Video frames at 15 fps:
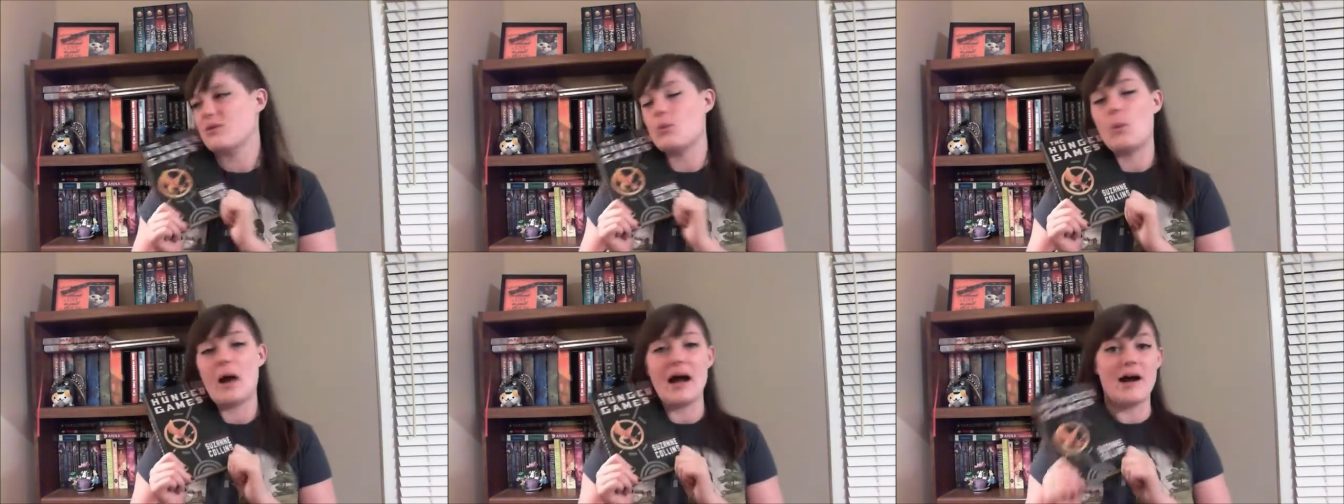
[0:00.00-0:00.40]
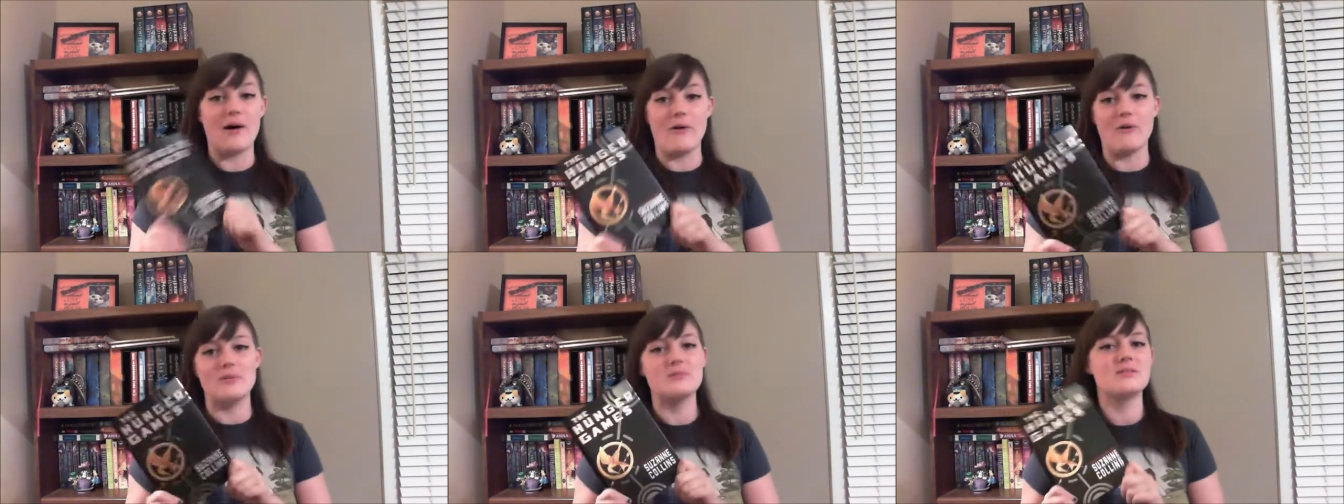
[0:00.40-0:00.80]

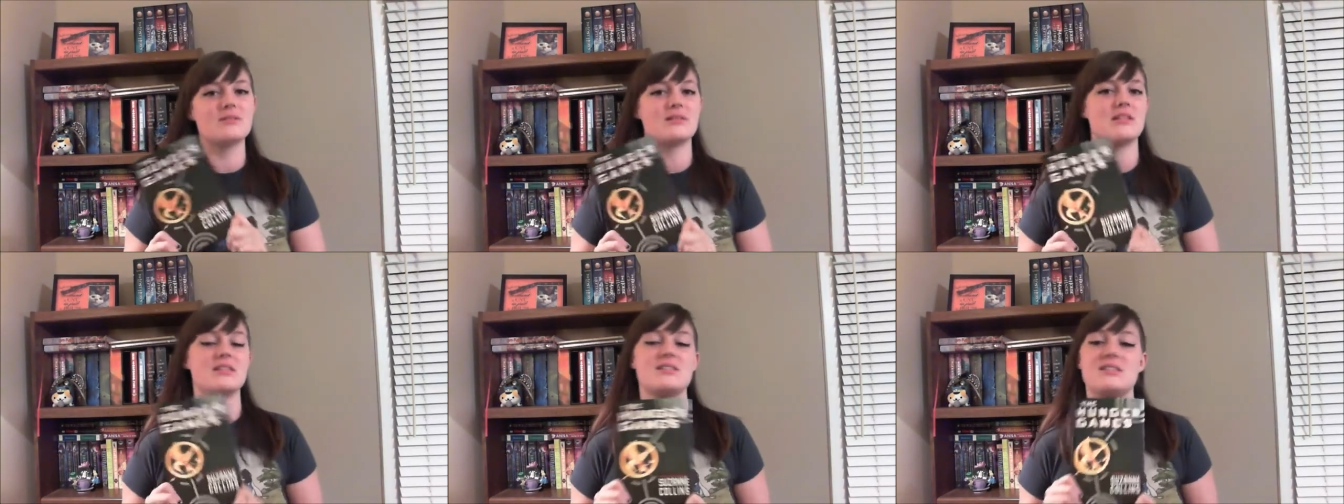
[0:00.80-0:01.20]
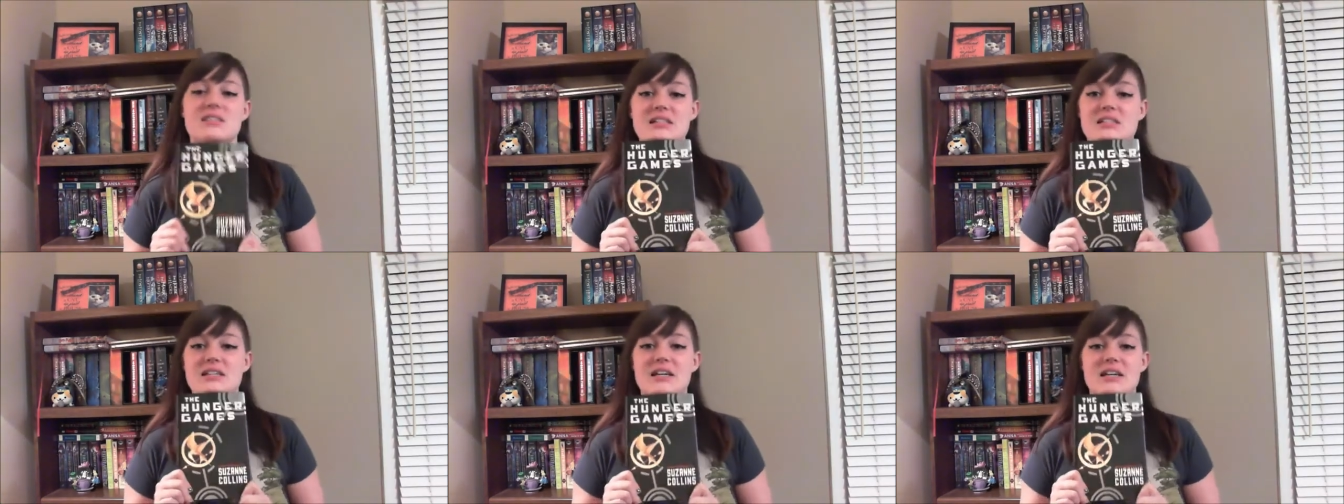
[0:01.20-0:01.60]
Wow, this
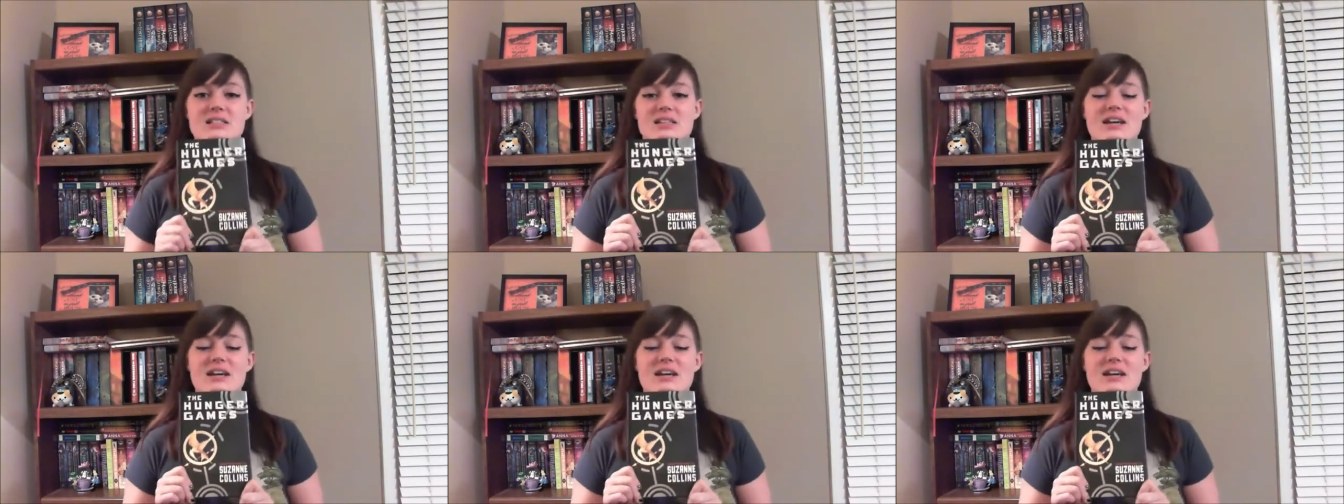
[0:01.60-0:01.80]
series.